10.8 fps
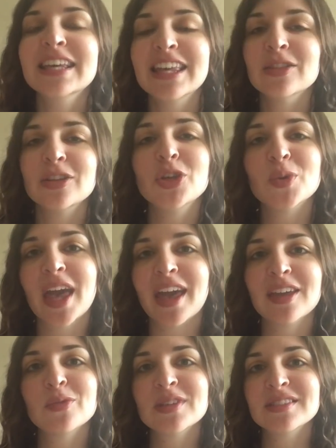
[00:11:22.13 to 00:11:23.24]
in the UK
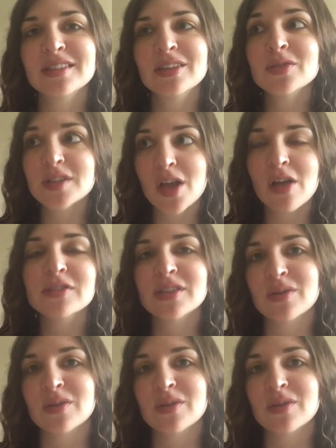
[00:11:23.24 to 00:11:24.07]
in recent years and also